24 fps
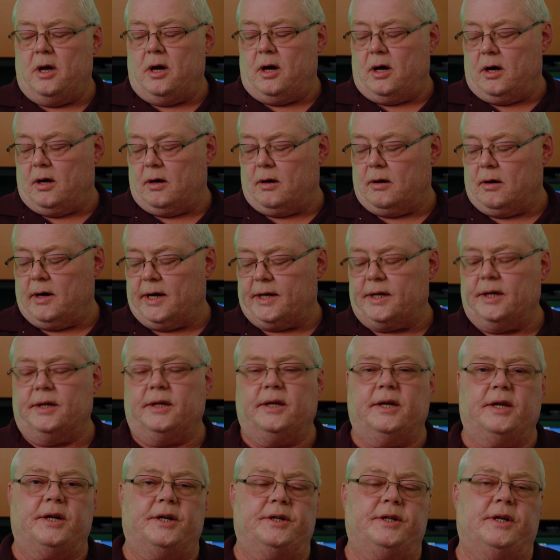or I can
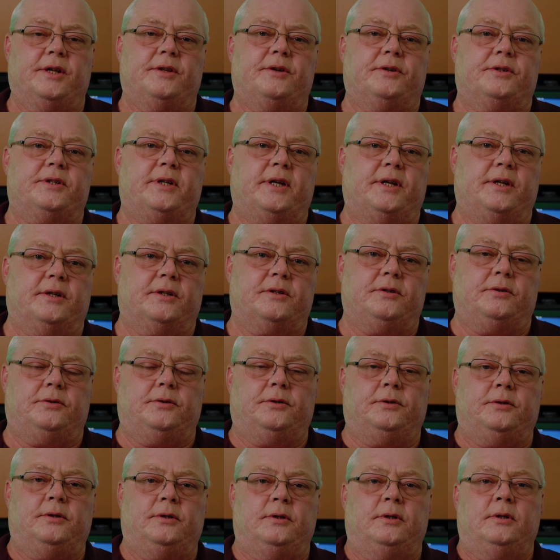get another
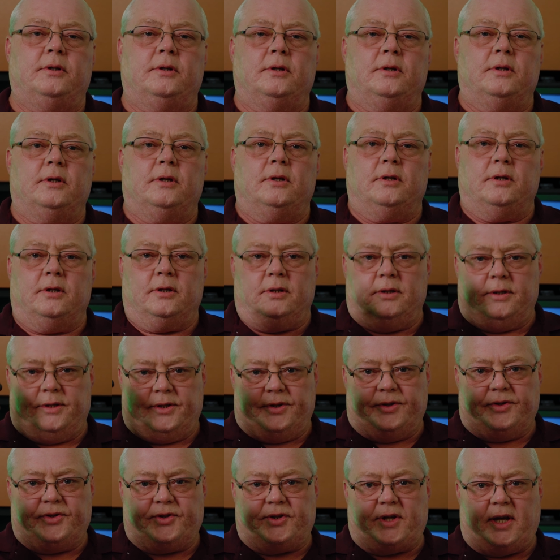Tentacle
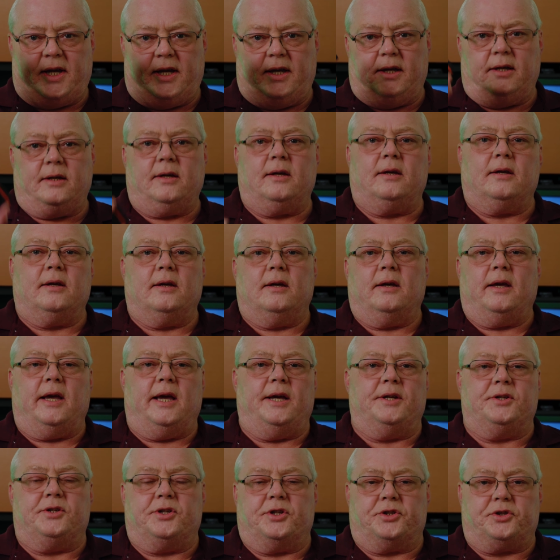Sync
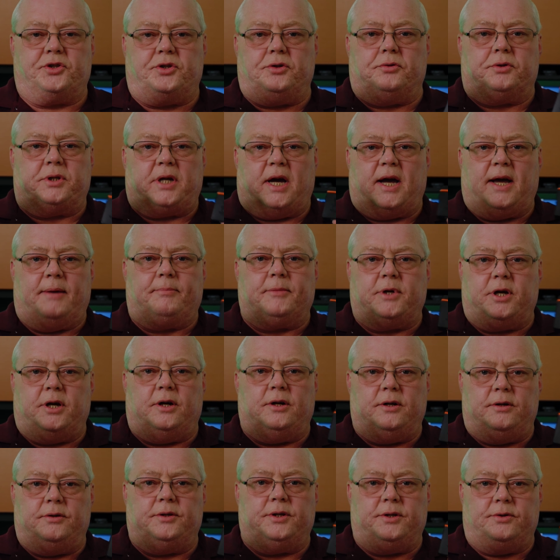and just do time
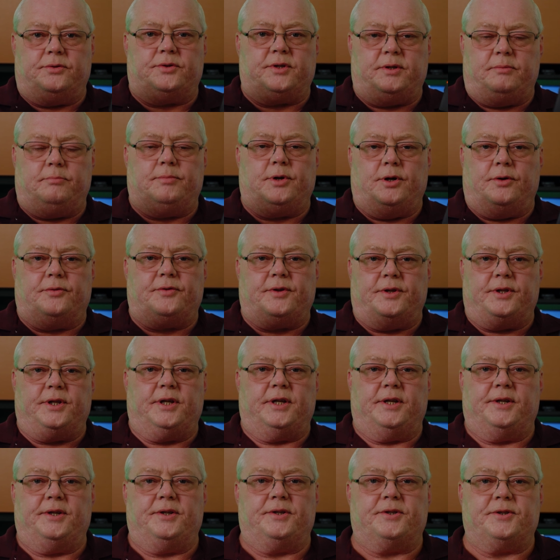code using both of
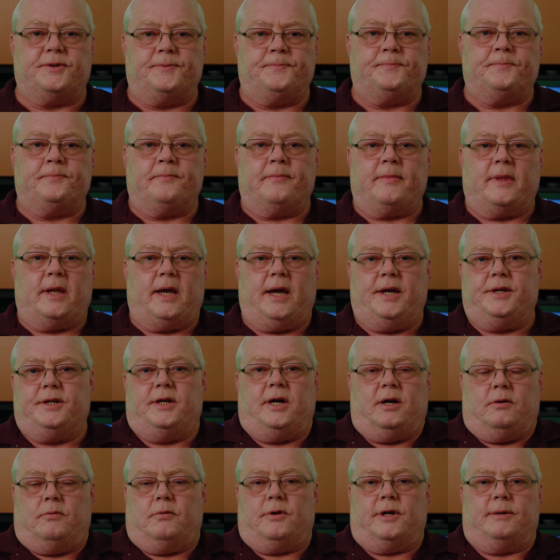these and
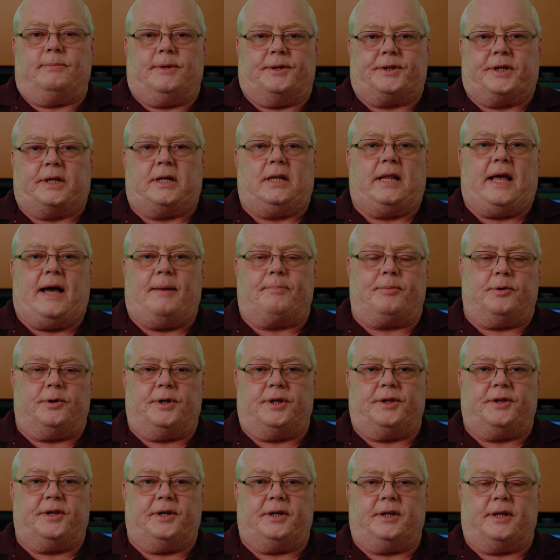not worry about the clap or
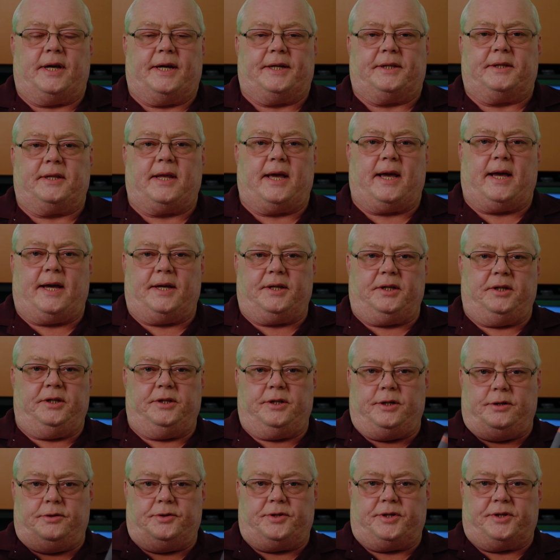anything like that. You
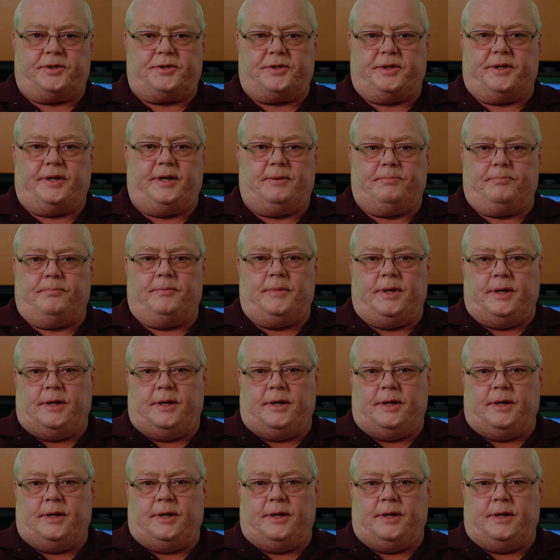know, just set up